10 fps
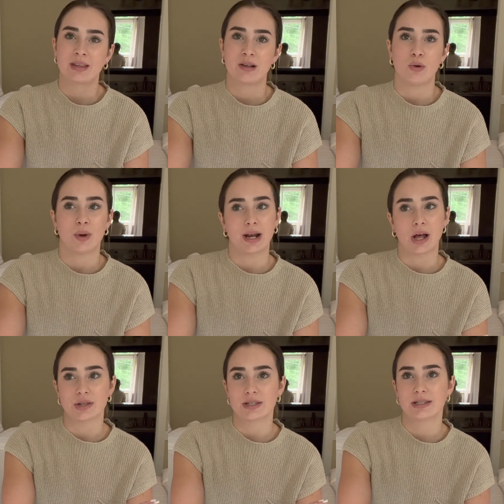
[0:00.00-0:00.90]
What
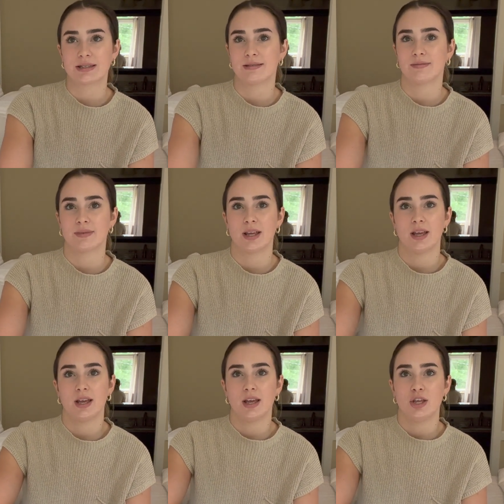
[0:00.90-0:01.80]
else?
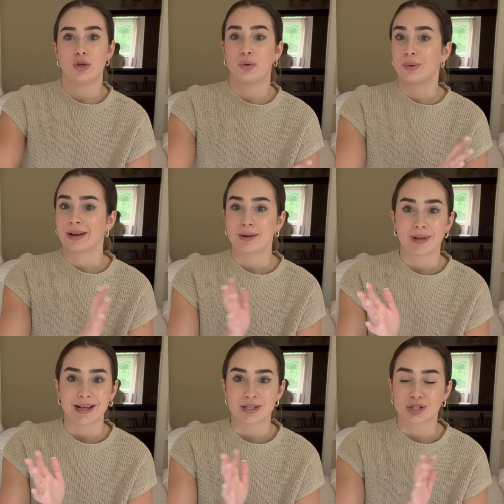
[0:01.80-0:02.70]
You can work in a
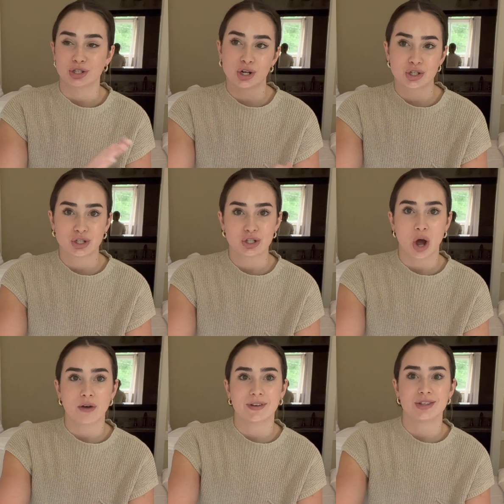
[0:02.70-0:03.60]
plastic surgeon's
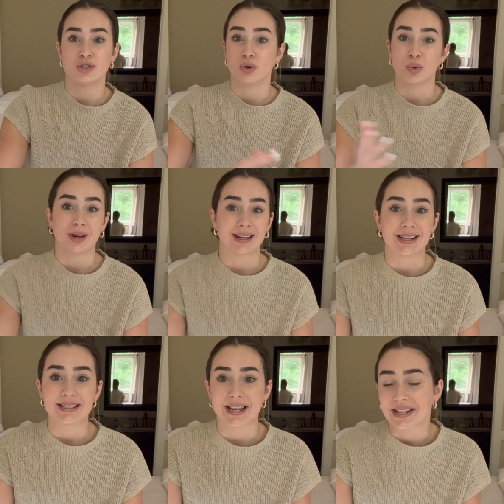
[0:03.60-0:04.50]
office. You can work in a
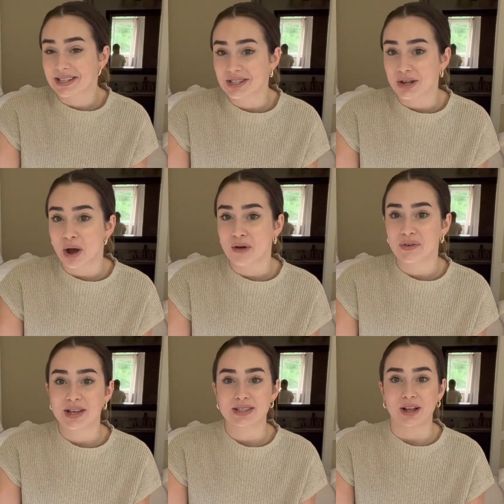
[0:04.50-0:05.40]
dentist's
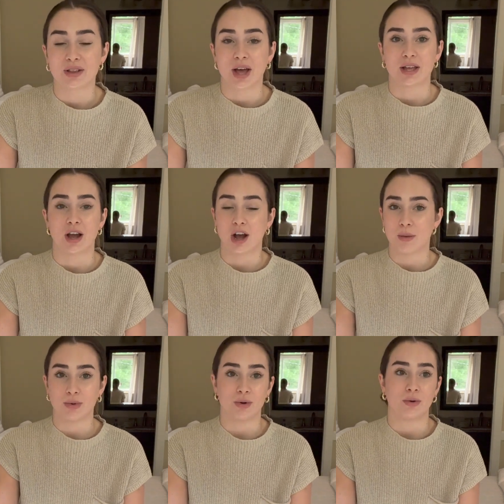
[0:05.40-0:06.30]
office. A
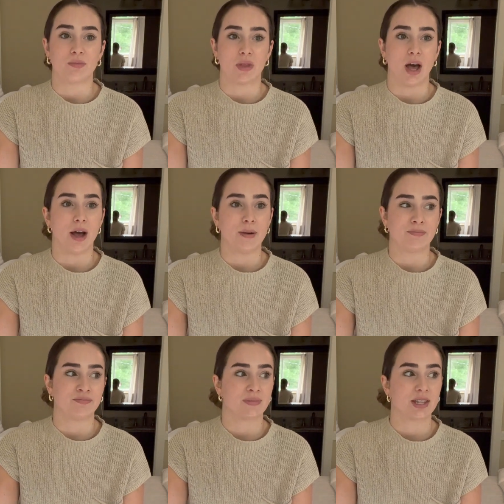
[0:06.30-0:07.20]
couple
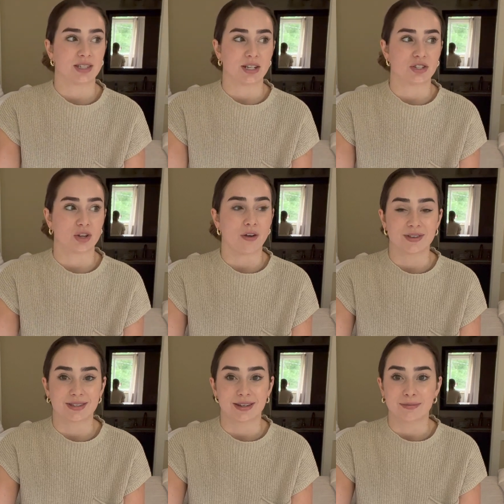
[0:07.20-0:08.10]
dentist
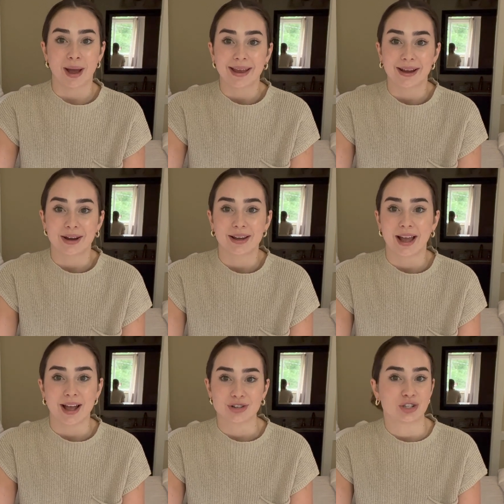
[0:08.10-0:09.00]
office in my area
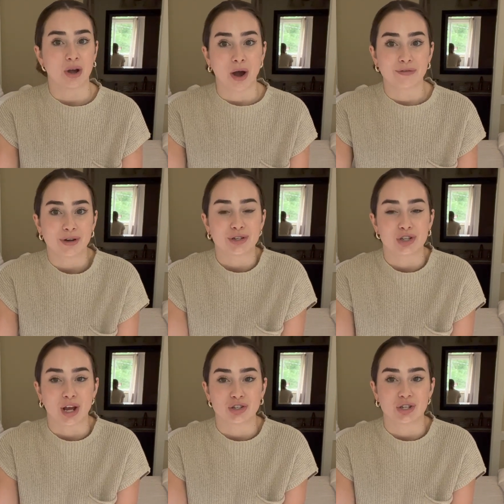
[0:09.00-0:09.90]
actually offer
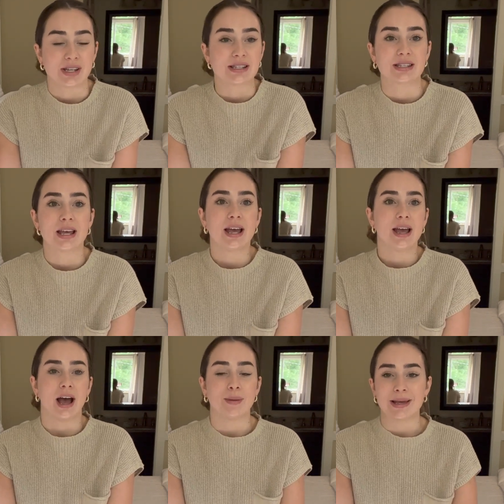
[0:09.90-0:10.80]
injections.
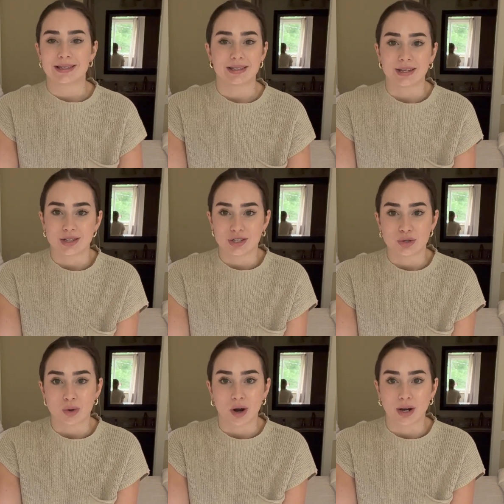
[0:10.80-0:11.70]
As a dentist,
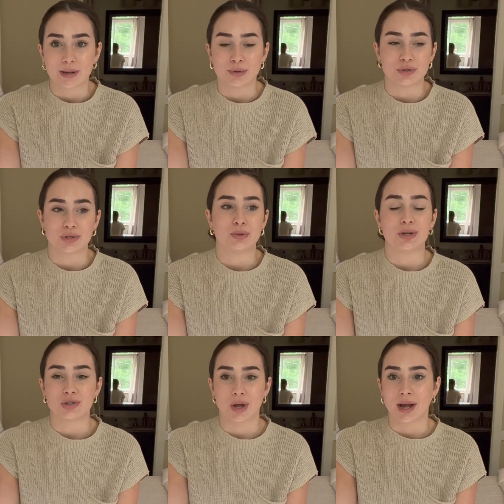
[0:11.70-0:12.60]
you are able to
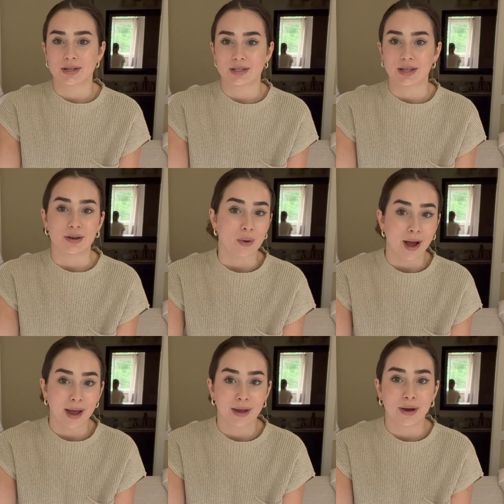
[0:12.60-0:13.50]
inject in
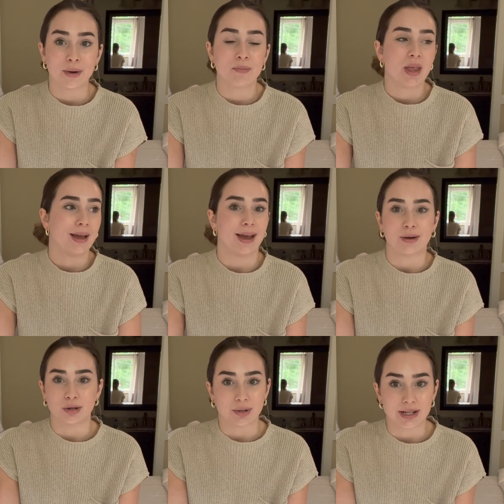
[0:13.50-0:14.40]
Ohio. I
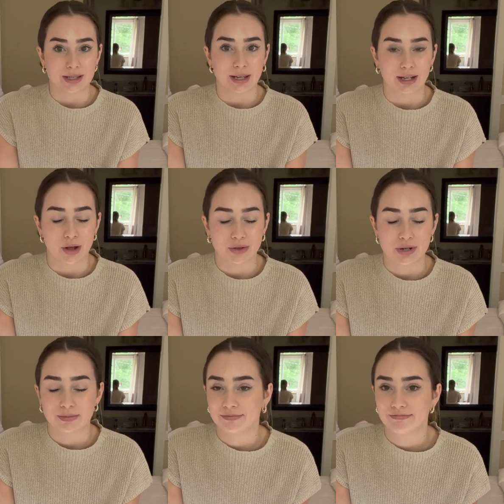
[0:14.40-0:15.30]
don't know what it's like in other